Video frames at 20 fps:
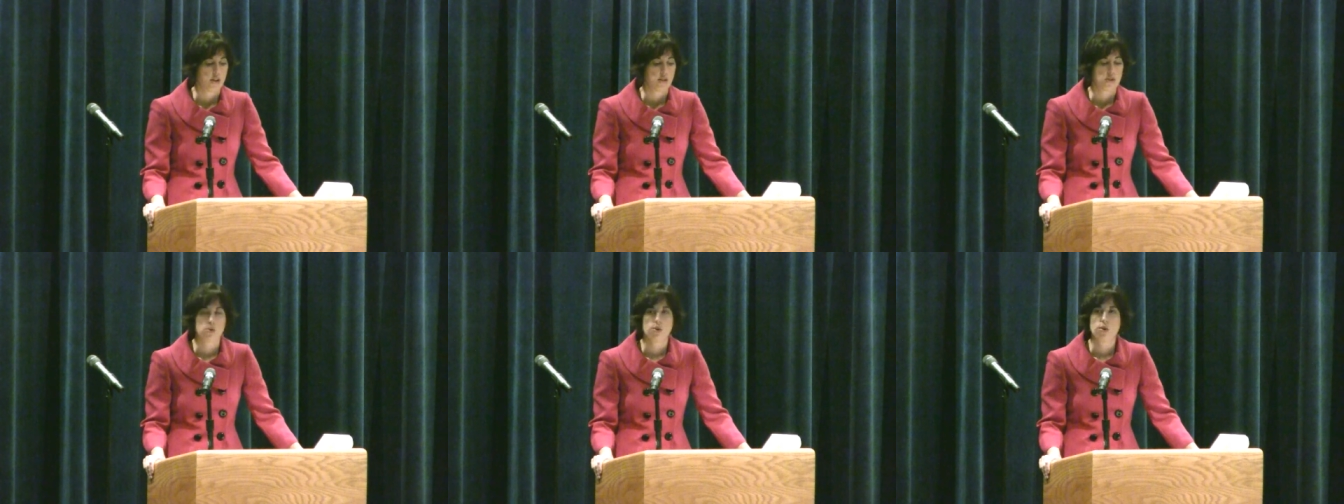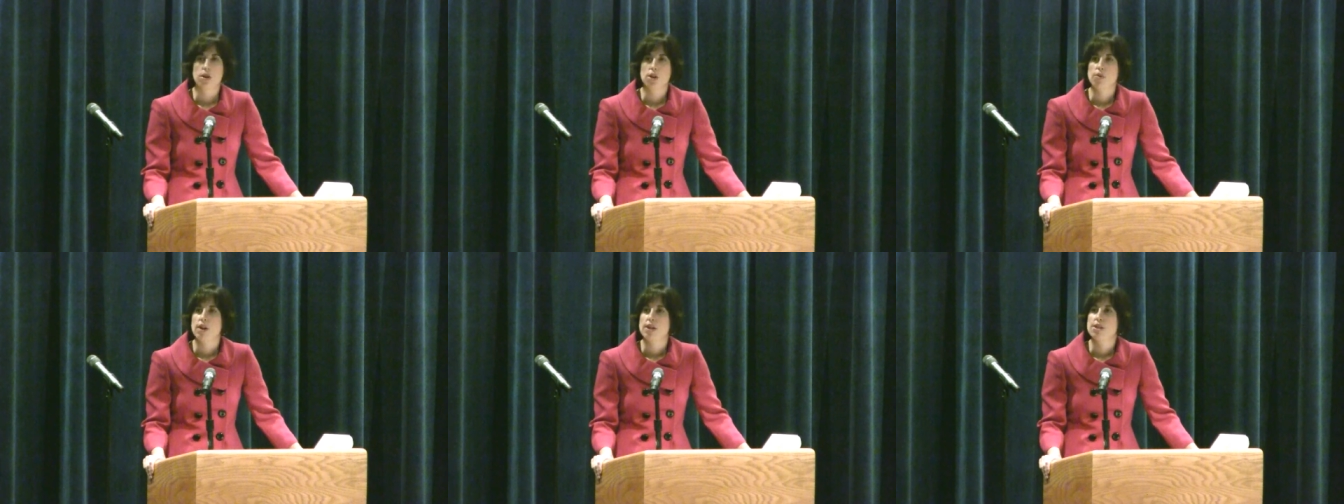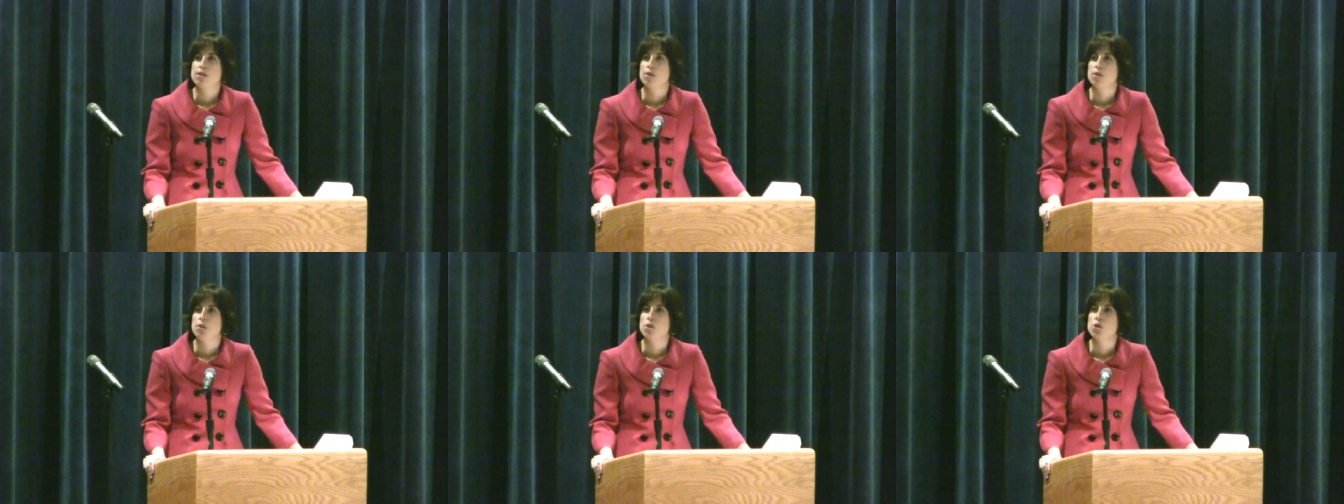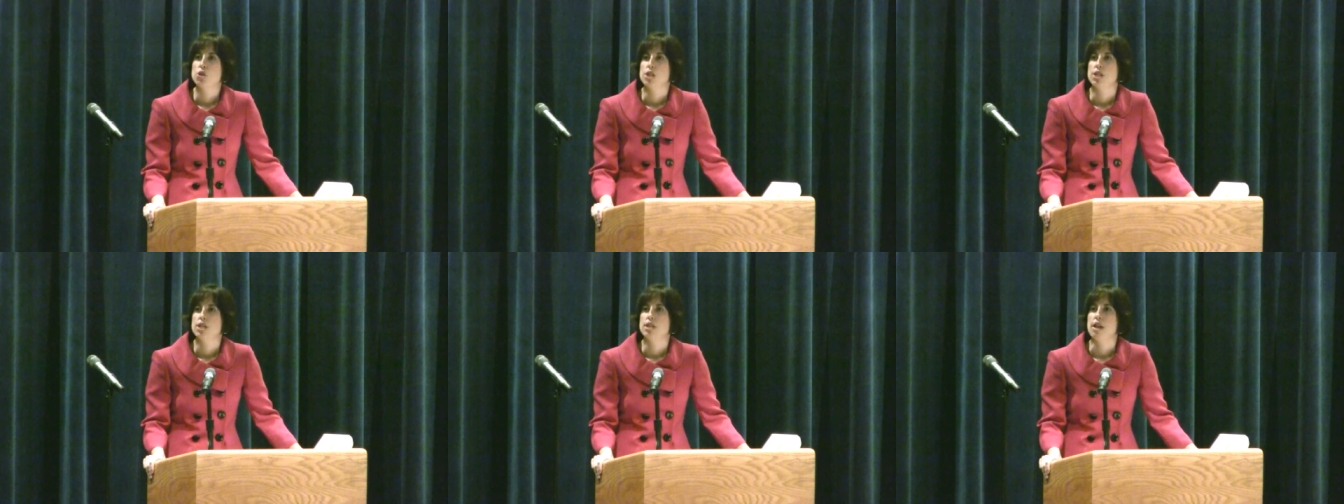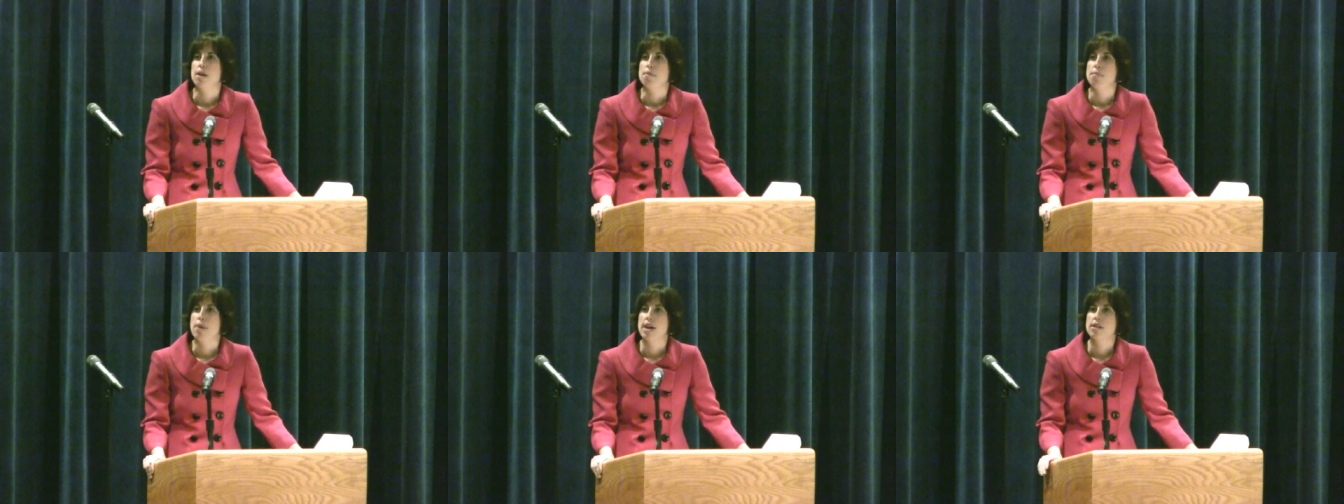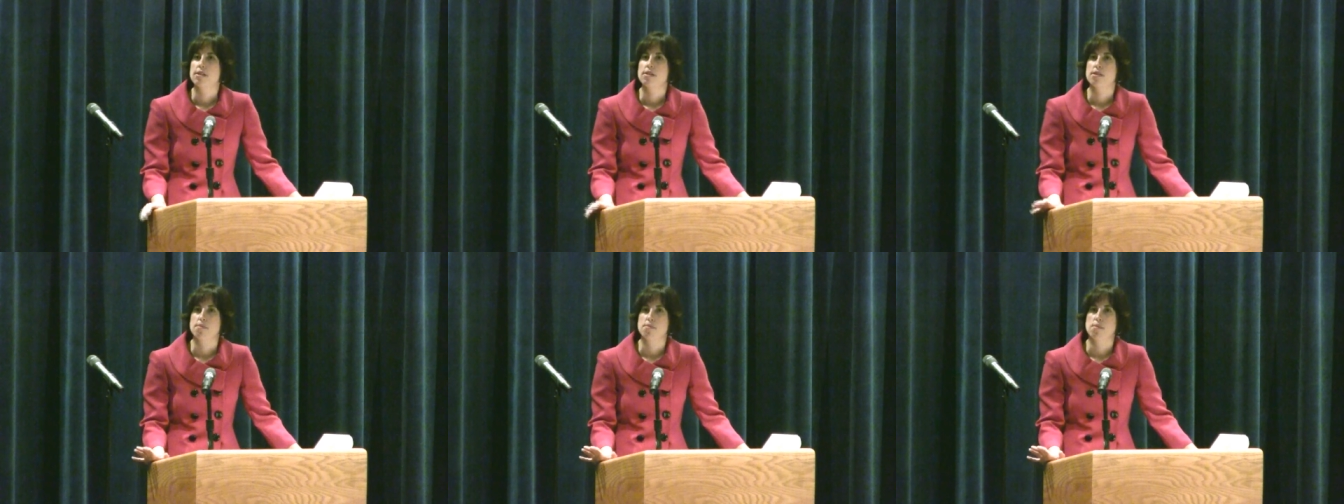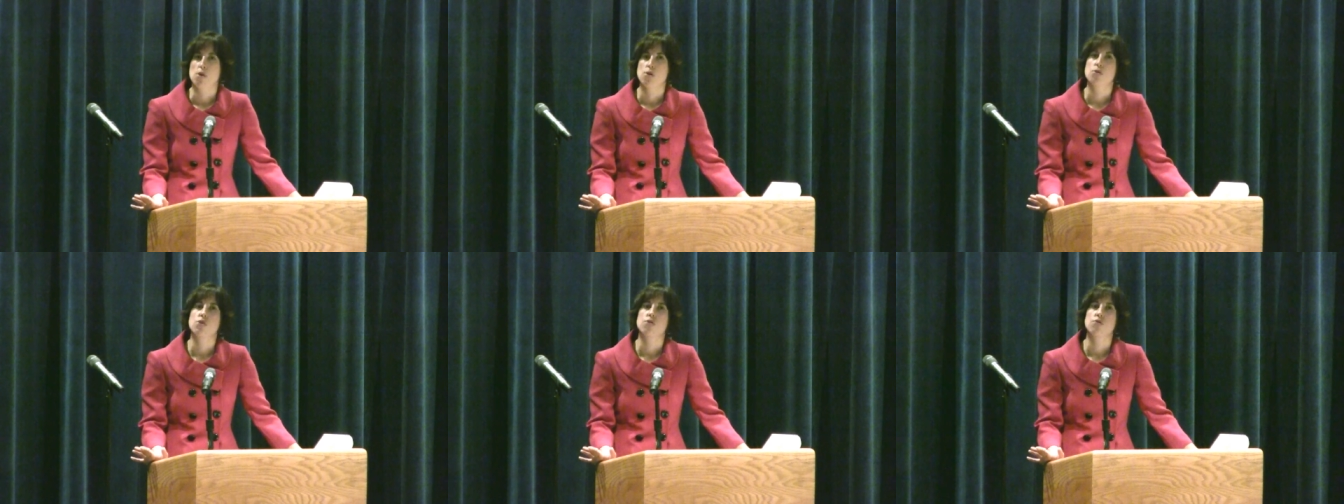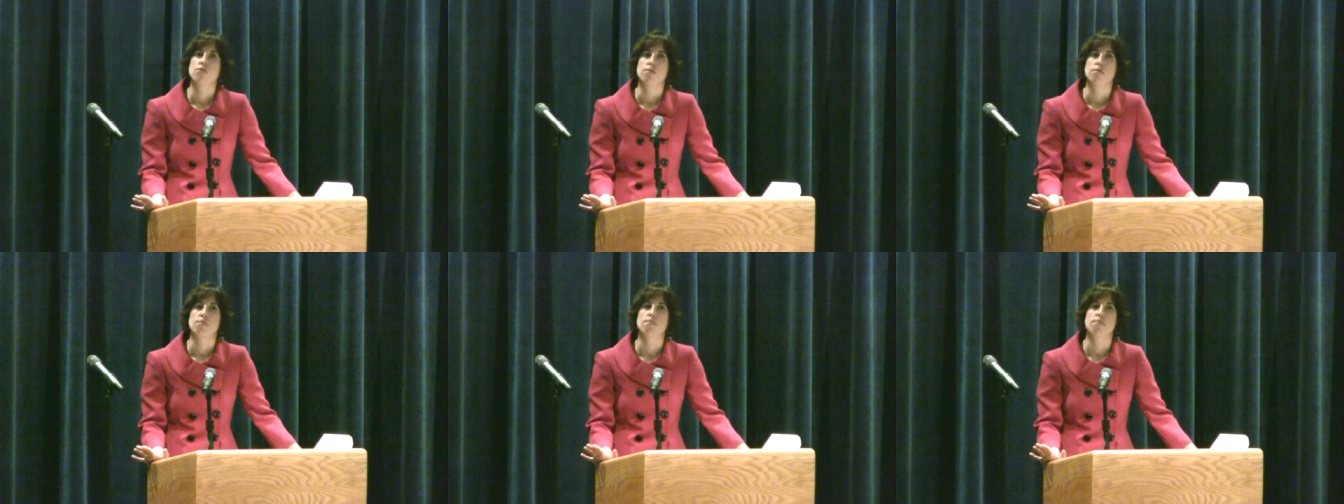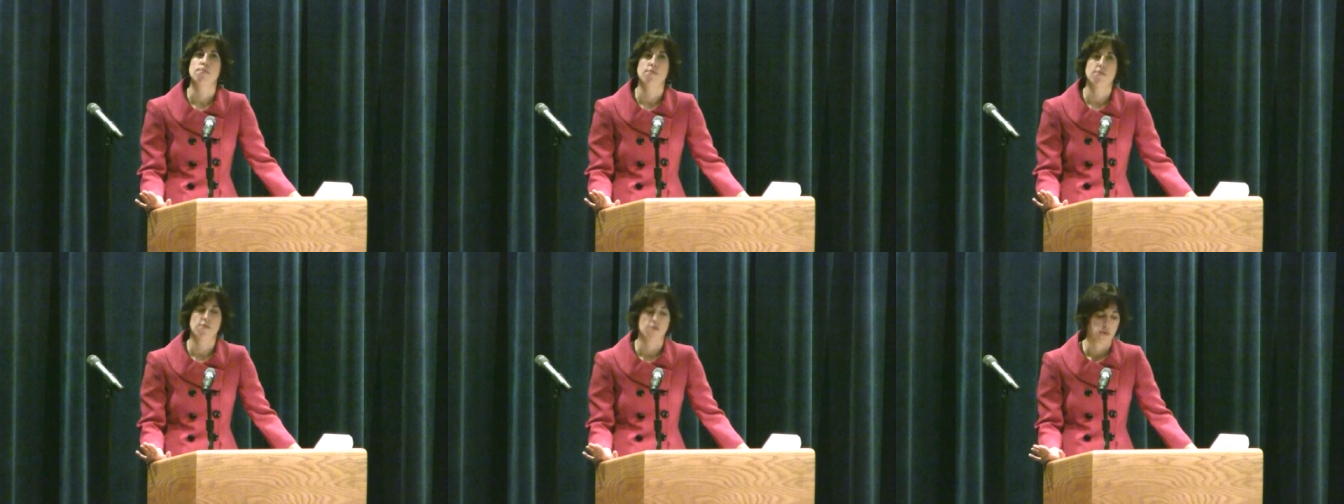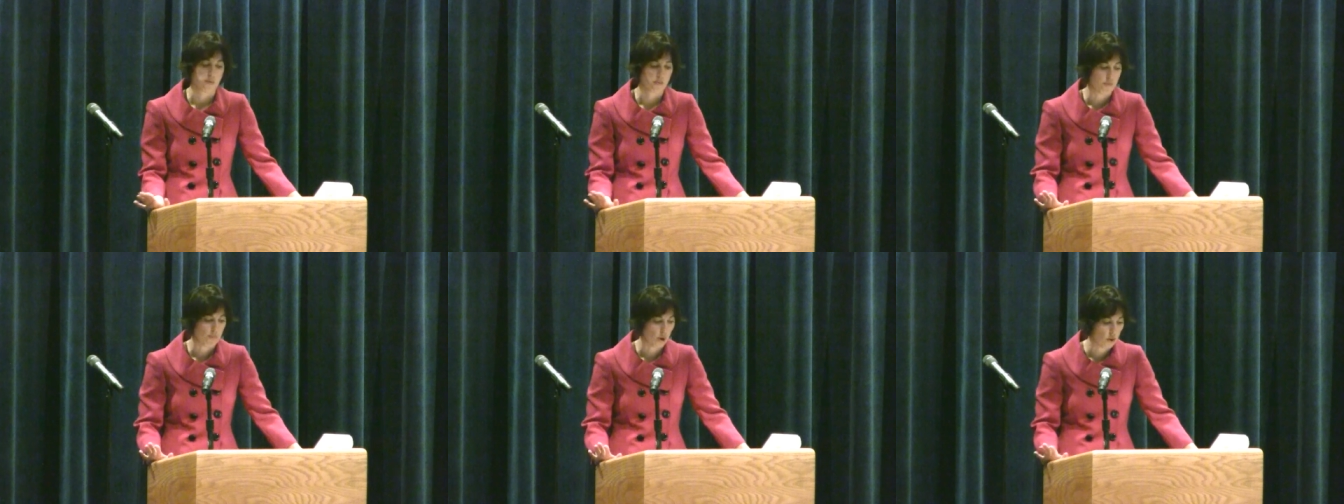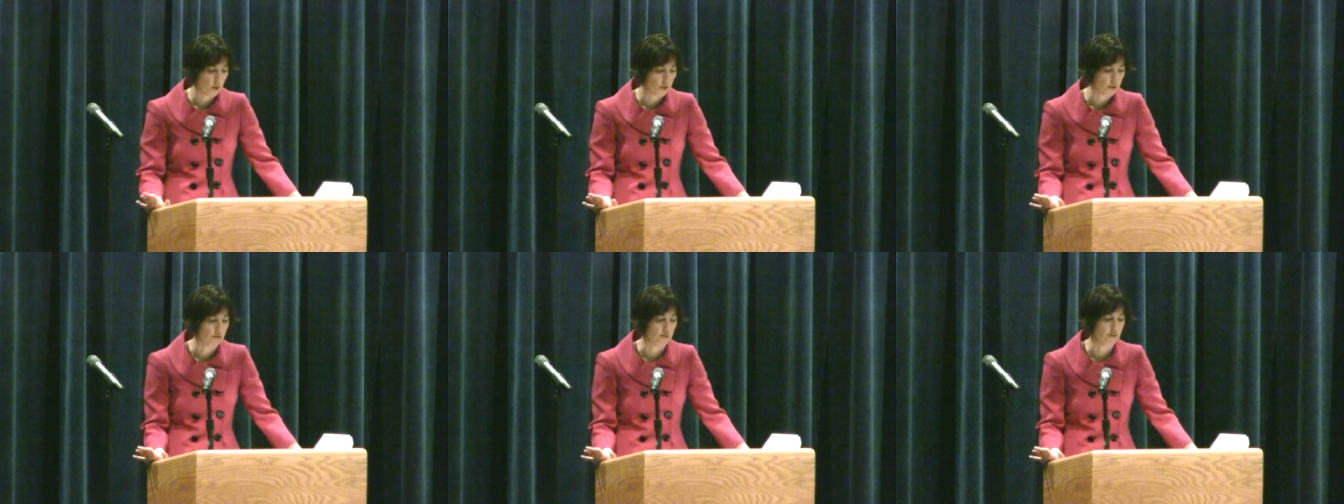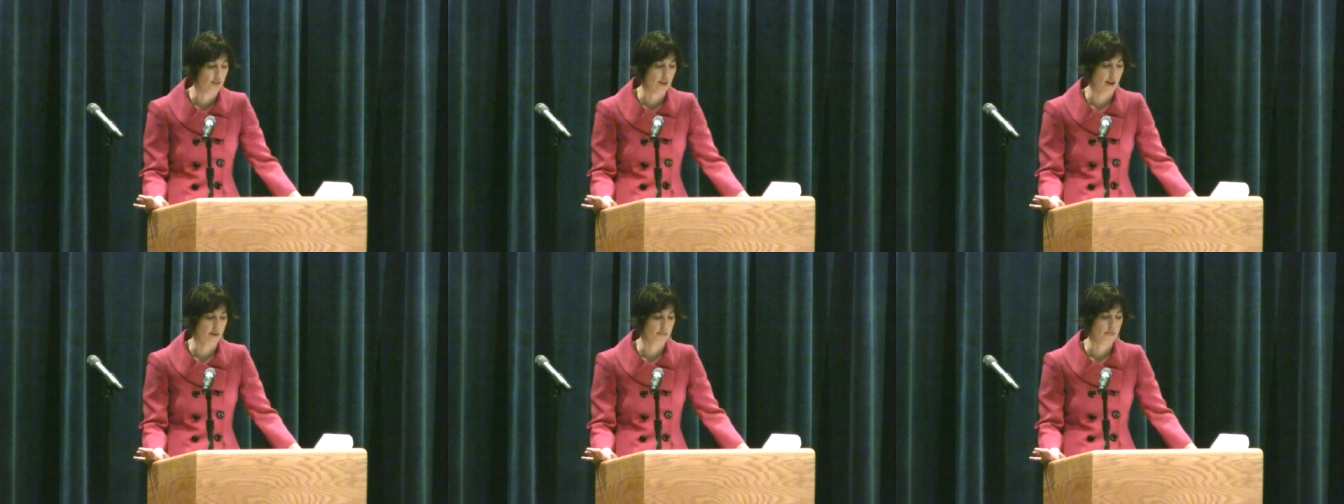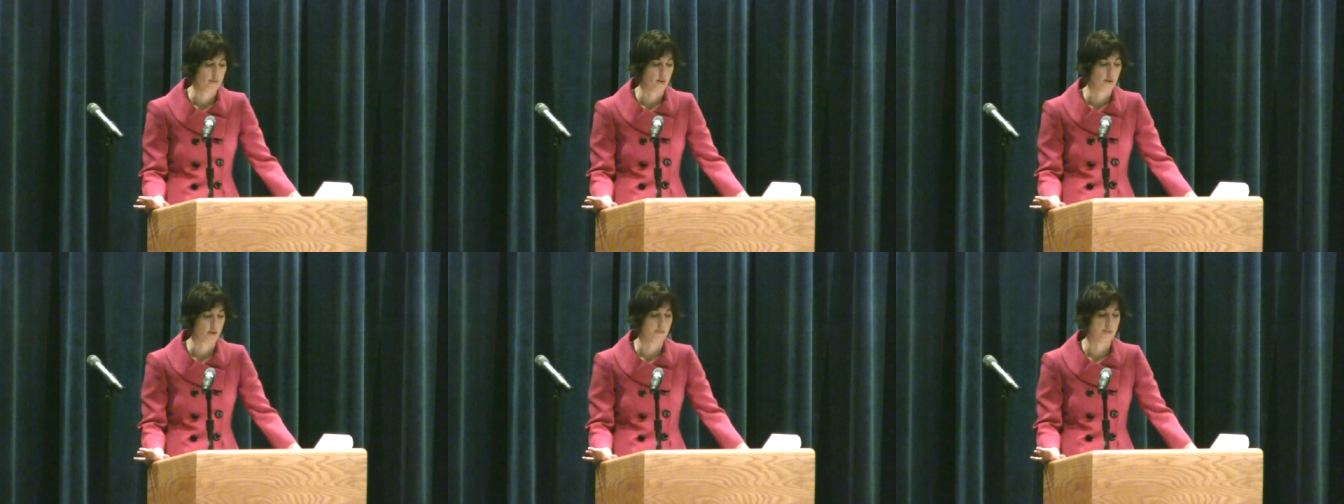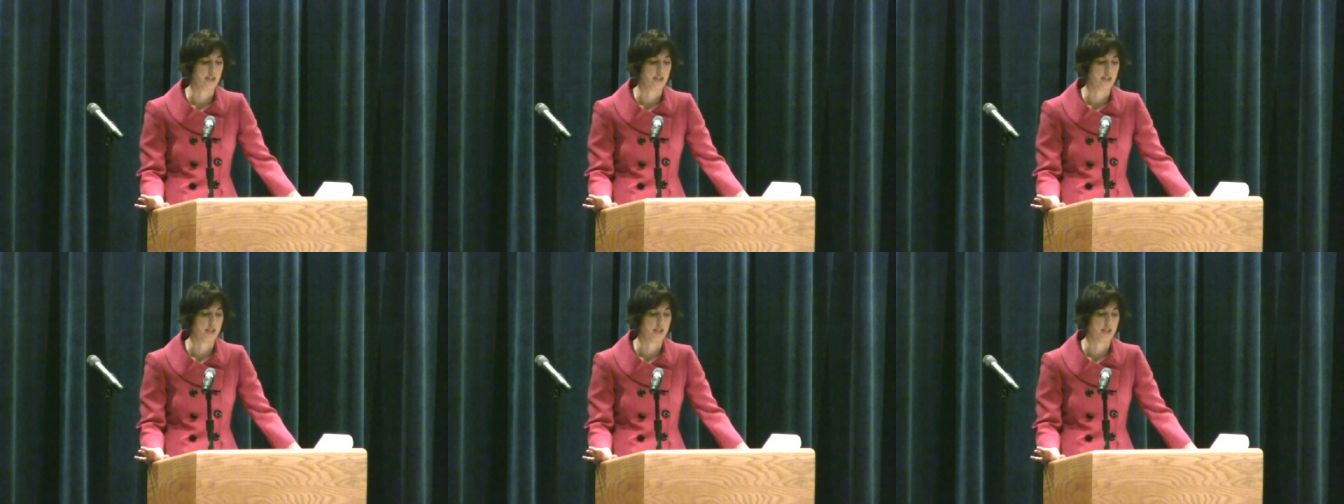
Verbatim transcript: toward a resolution that makes the most for both of them, or